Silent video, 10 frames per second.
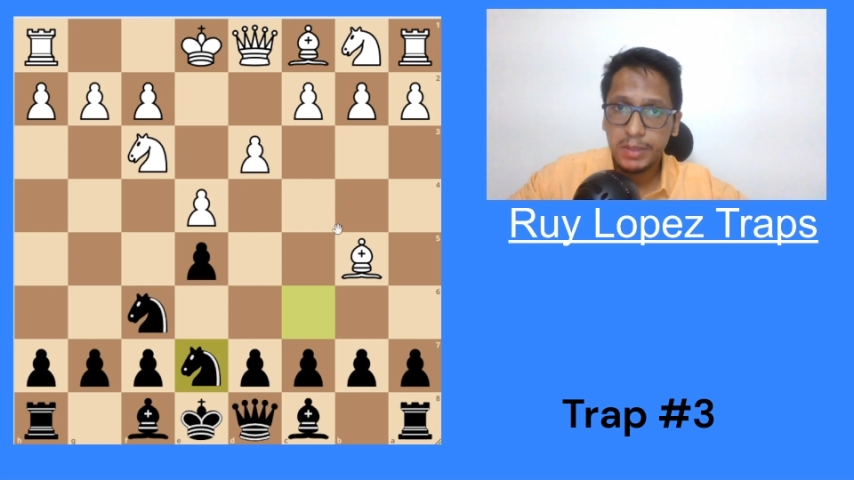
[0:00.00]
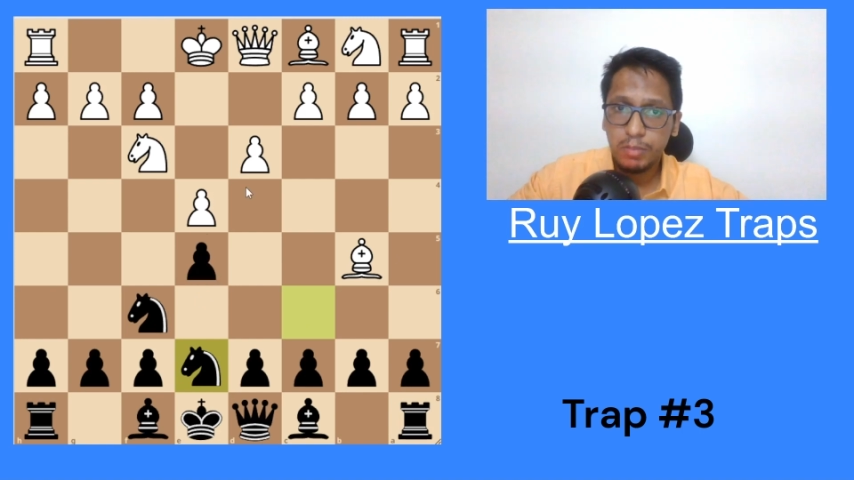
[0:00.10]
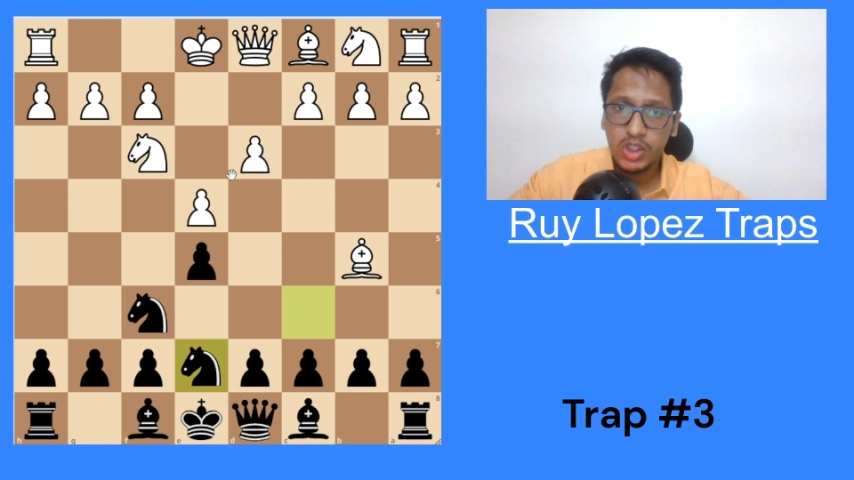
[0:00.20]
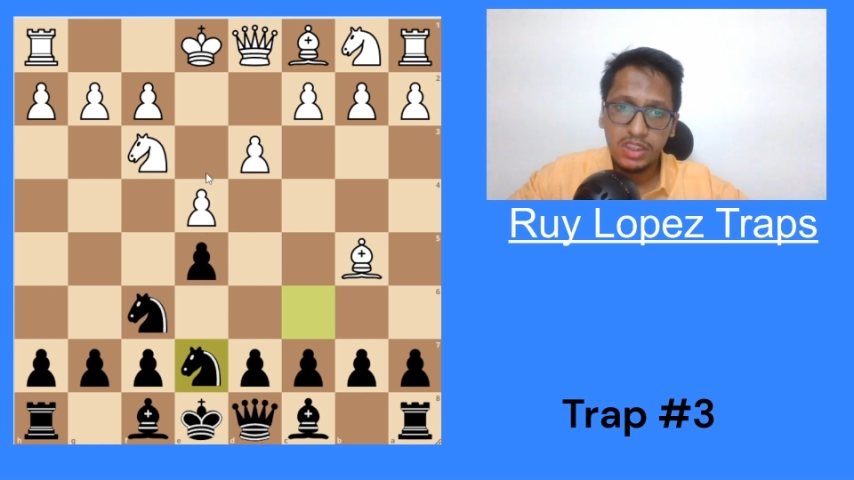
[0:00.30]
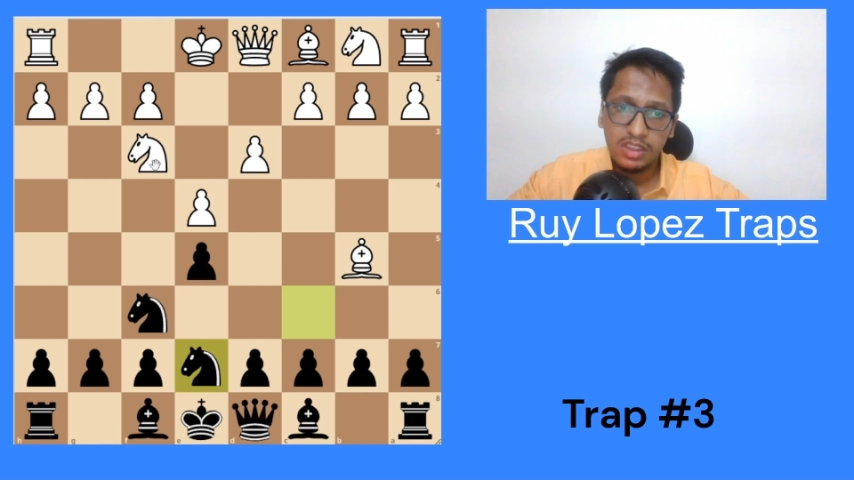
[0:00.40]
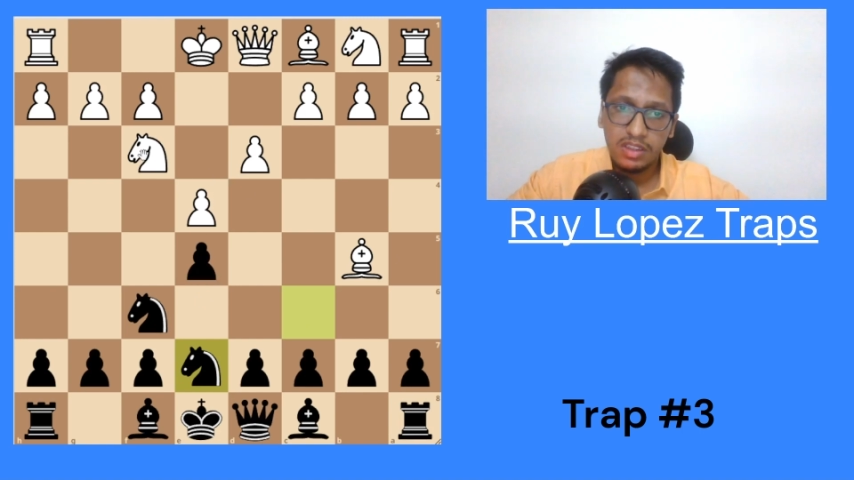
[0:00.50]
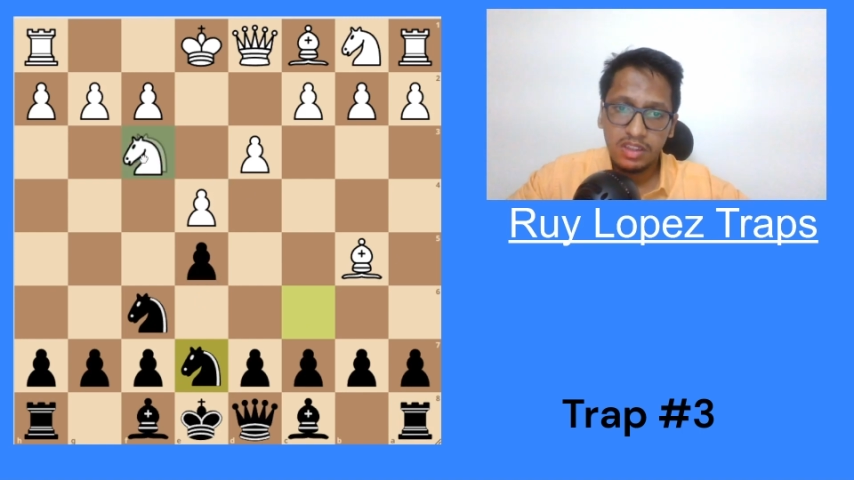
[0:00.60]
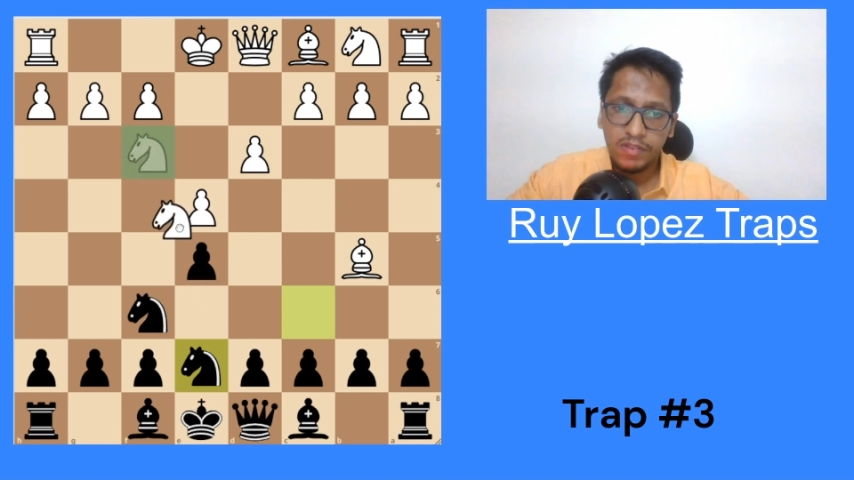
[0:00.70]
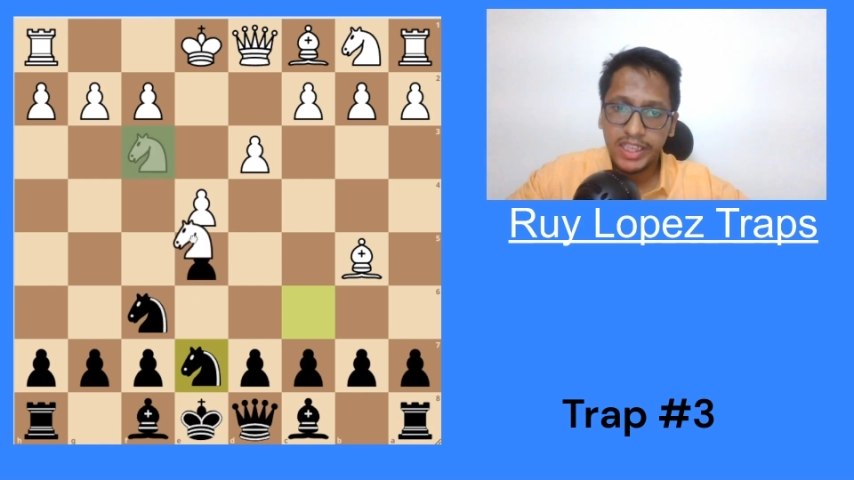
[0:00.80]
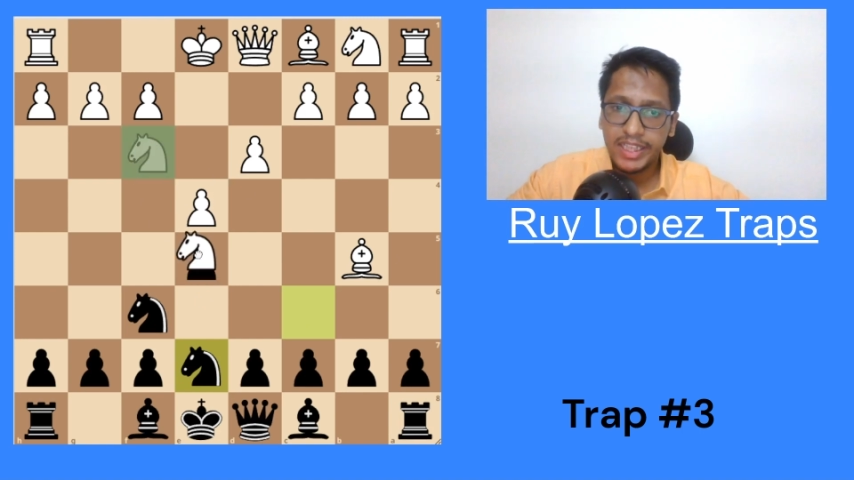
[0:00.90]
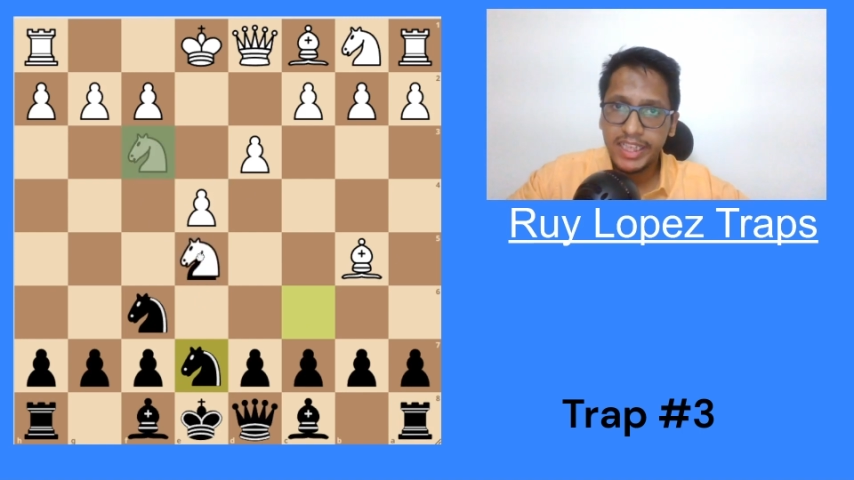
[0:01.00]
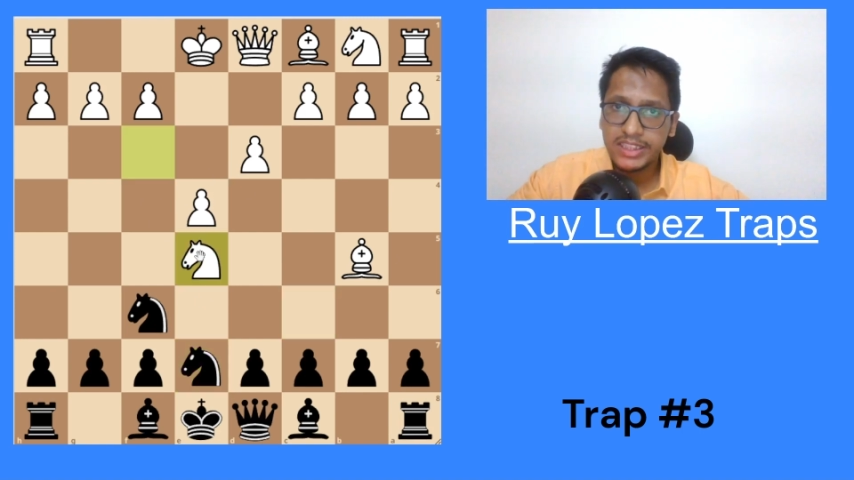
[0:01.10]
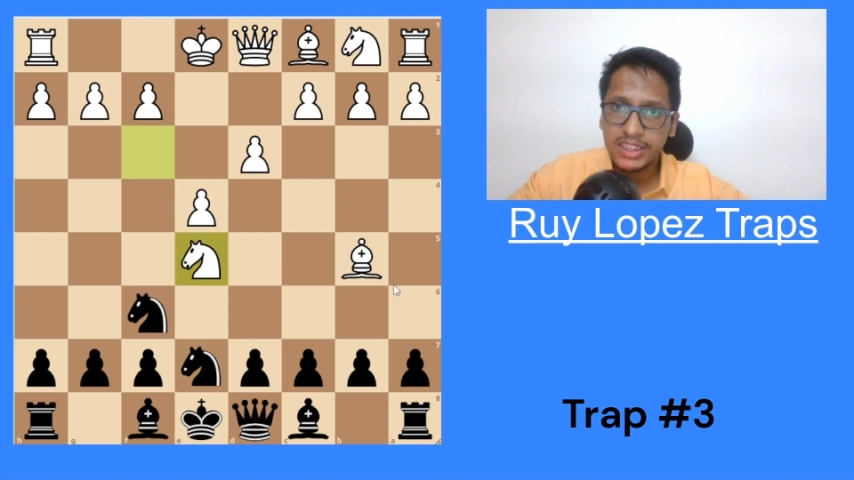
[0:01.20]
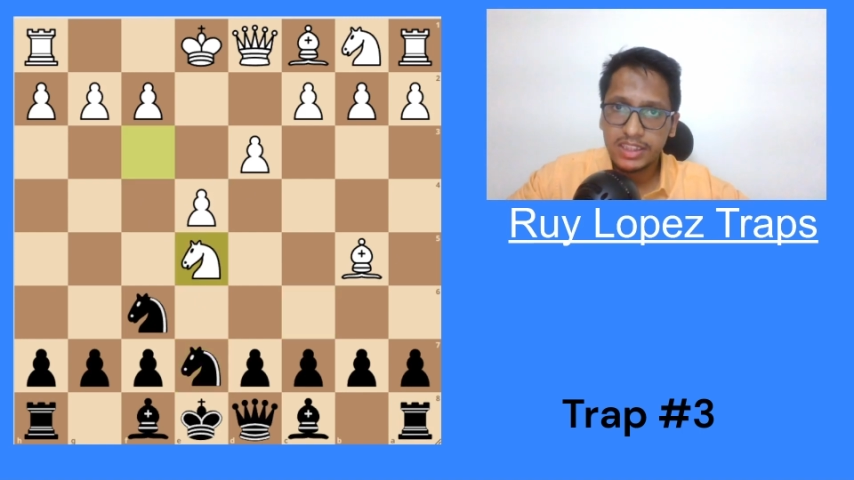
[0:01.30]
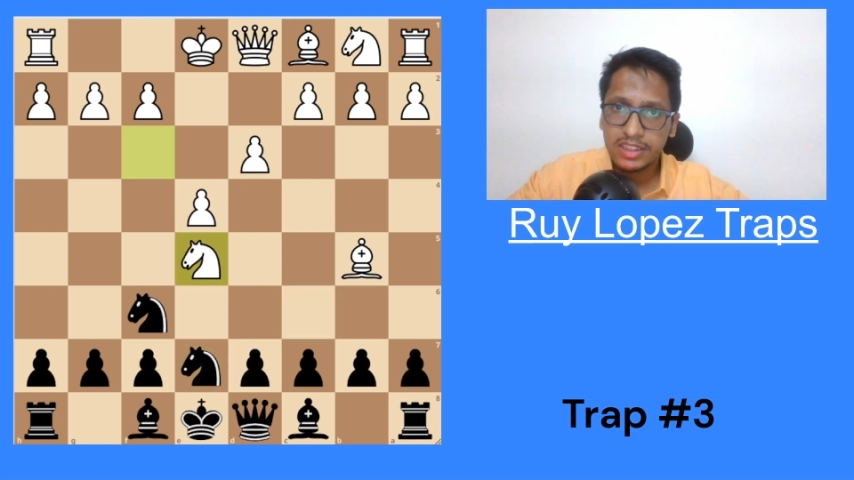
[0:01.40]
pawn, white
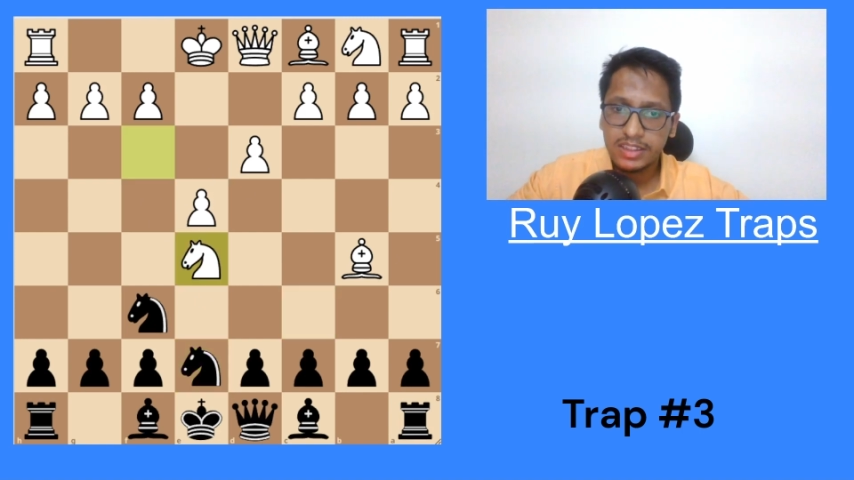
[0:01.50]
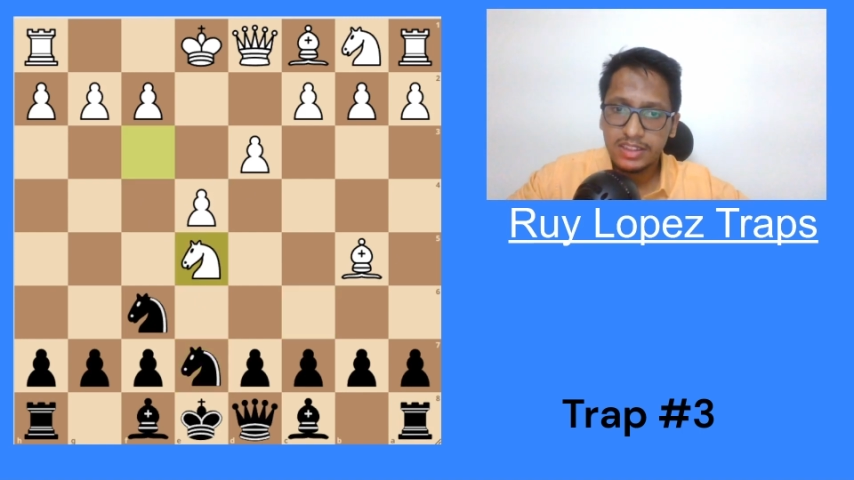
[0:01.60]
takes it.